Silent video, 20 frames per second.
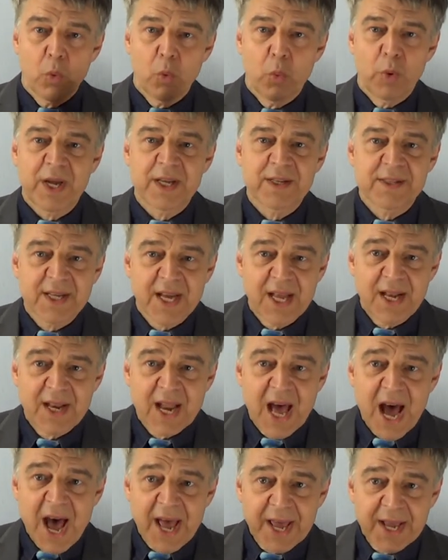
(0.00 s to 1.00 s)
We can tell
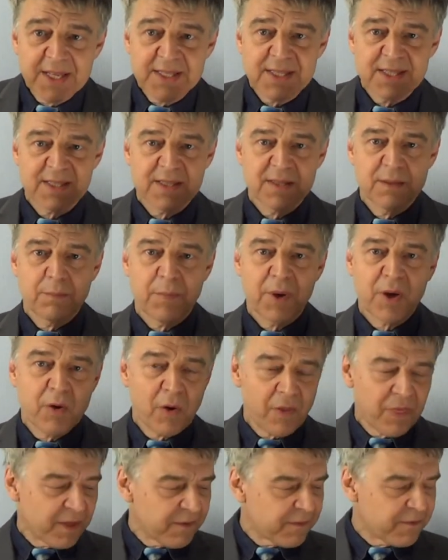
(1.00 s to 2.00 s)
lyes
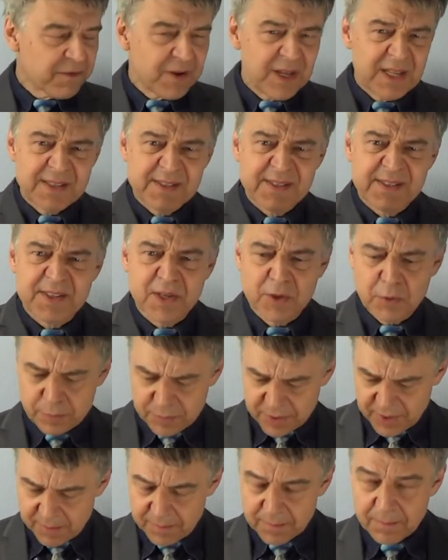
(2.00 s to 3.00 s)
because they feel
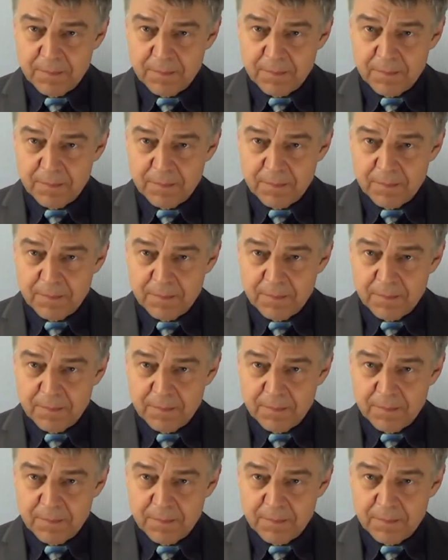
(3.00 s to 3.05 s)
soapy.